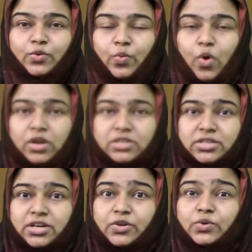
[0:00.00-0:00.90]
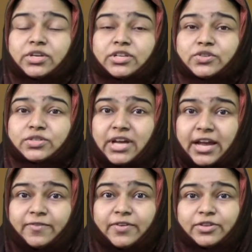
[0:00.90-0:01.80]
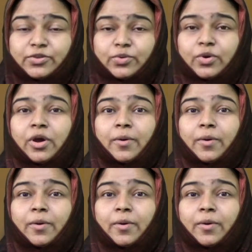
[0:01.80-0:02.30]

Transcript: water, you need to dive into